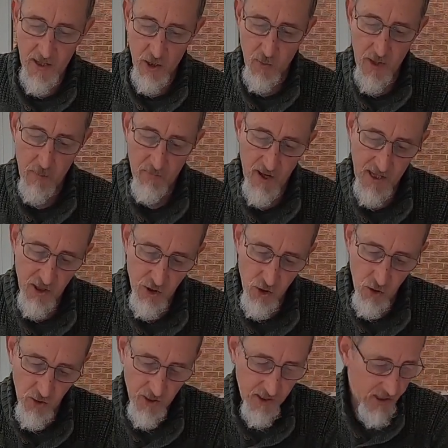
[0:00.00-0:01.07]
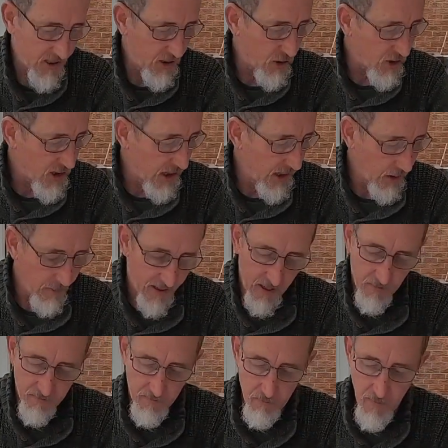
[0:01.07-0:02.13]
There's where the braid's joined. This is just a little bit
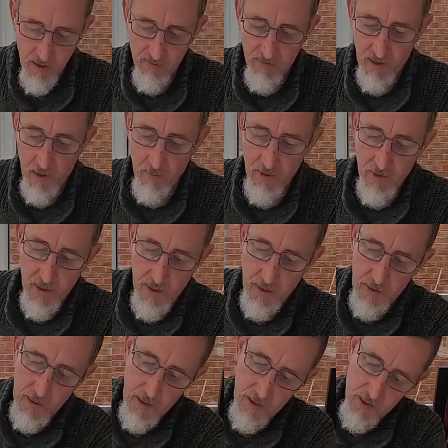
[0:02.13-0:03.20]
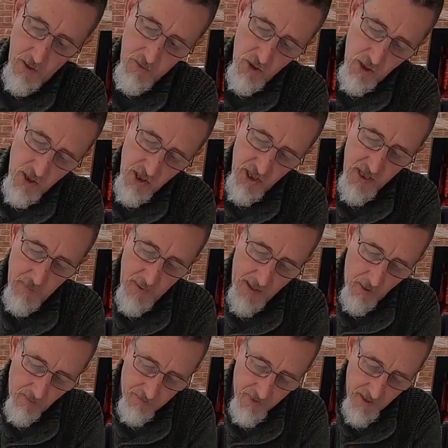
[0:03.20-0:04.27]
of monofilament there. So just going to snip
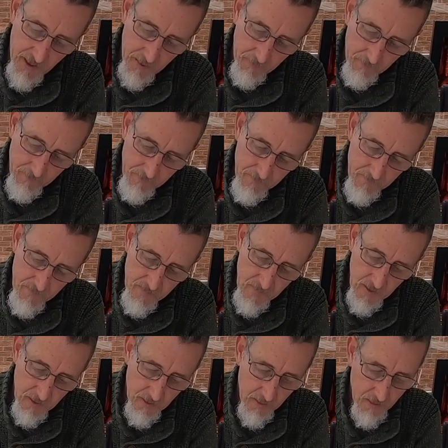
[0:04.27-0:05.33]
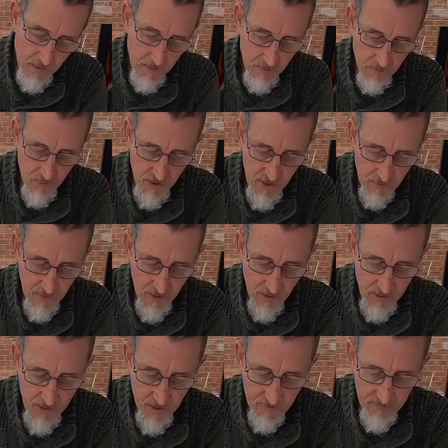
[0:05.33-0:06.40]
that off there. We'll snip the
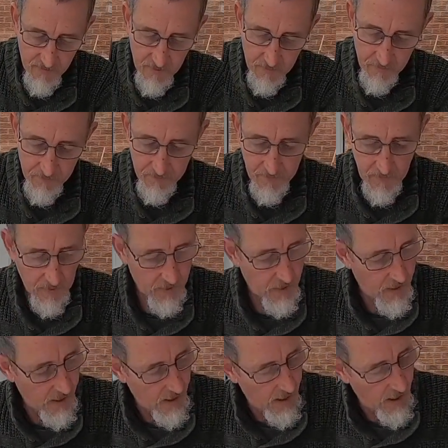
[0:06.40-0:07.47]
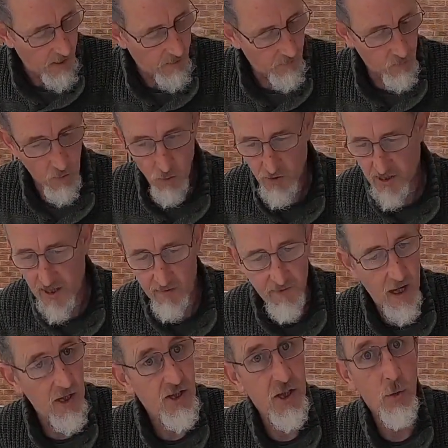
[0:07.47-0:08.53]
knot off. We'll save
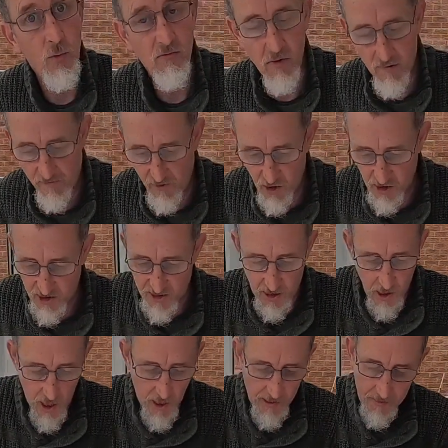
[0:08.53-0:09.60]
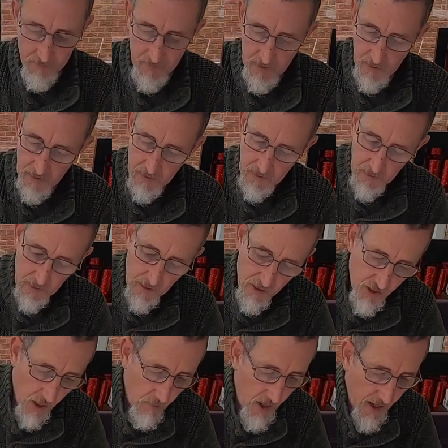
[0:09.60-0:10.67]
that until we reverse the line.
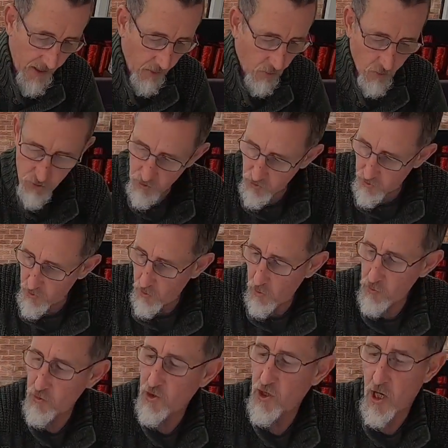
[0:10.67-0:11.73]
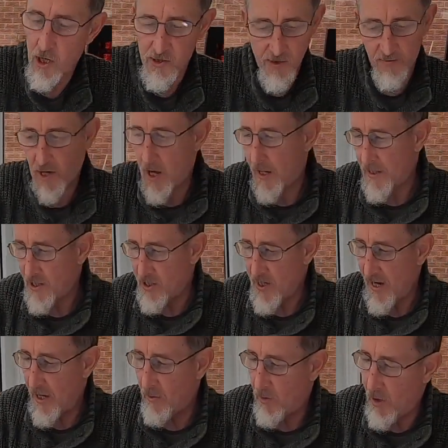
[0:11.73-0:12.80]
So my 100 yards of line is
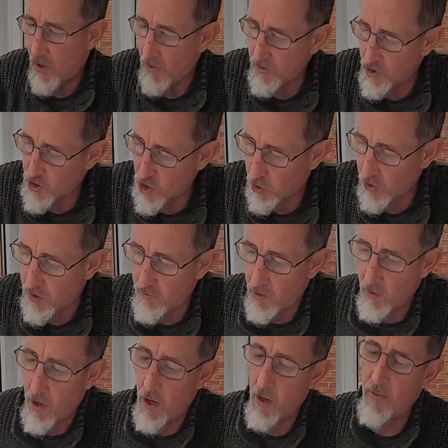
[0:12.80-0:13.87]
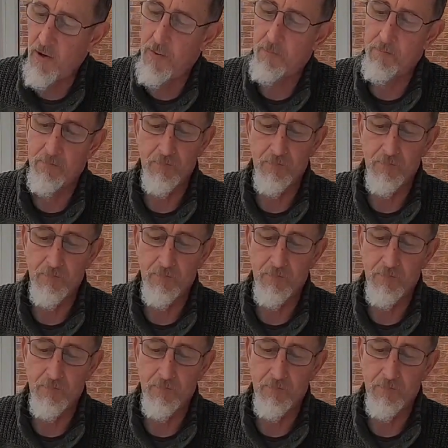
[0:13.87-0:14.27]
now on the toilet roll arbor.